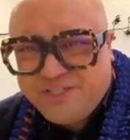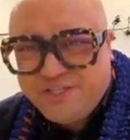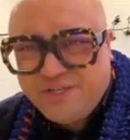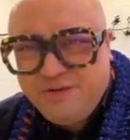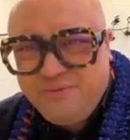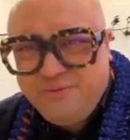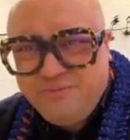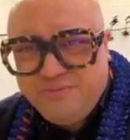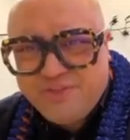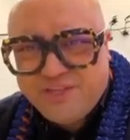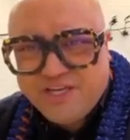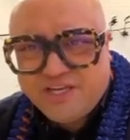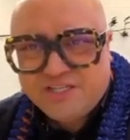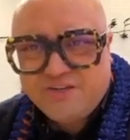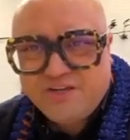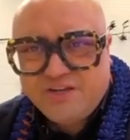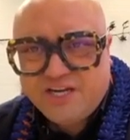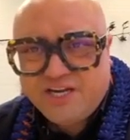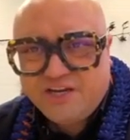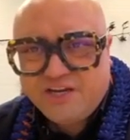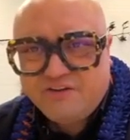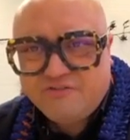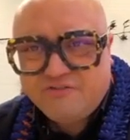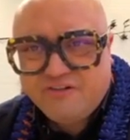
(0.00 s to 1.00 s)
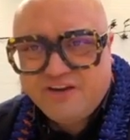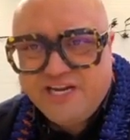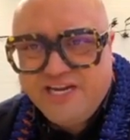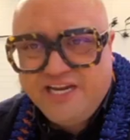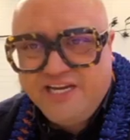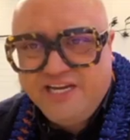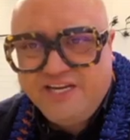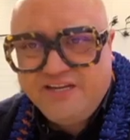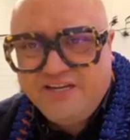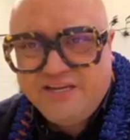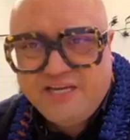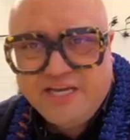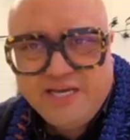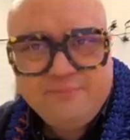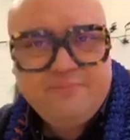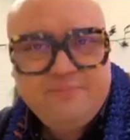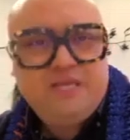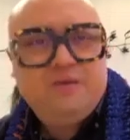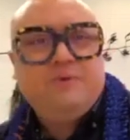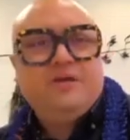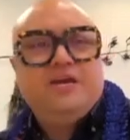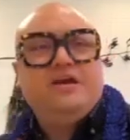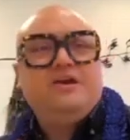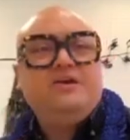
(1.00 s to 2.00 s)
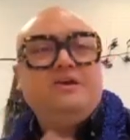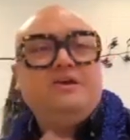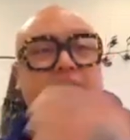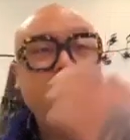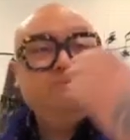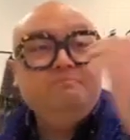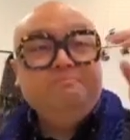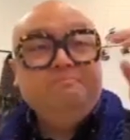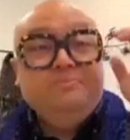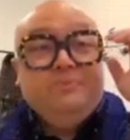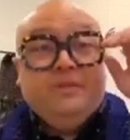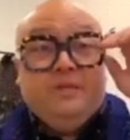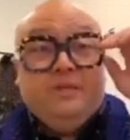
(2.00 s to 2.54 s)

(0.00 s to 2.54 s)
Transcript: Zoom thing so I can read. Here we go.